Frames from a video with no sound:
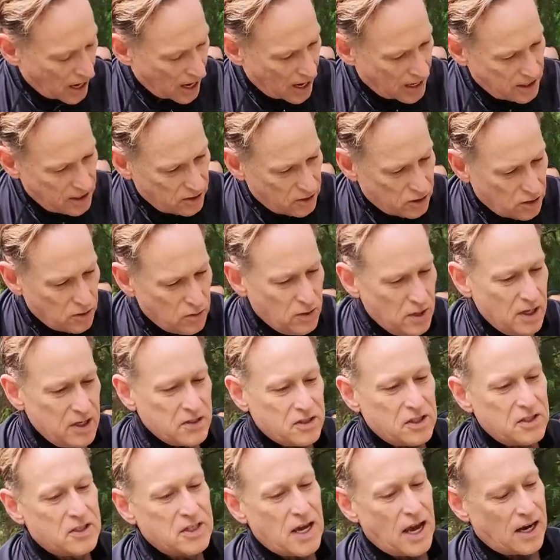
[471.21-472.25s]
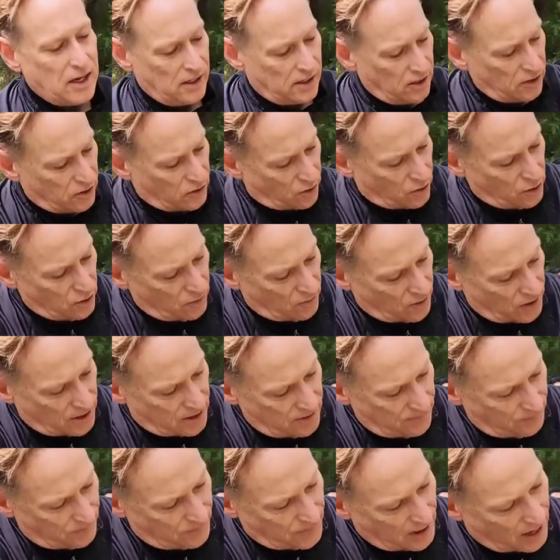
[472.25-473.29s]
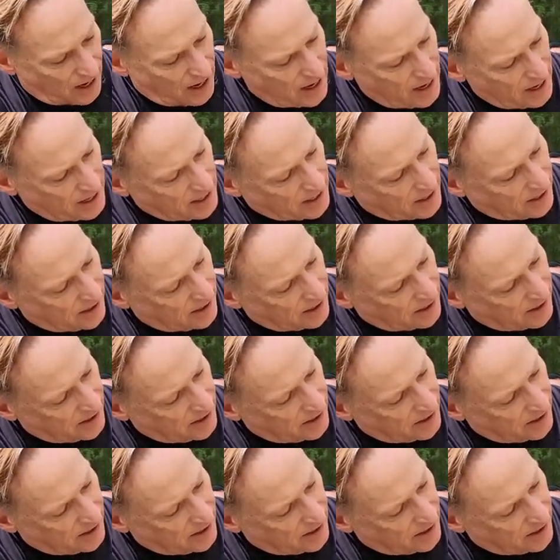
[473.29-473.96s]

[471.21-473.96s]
And you do this, it's got a little groove in it. Hi.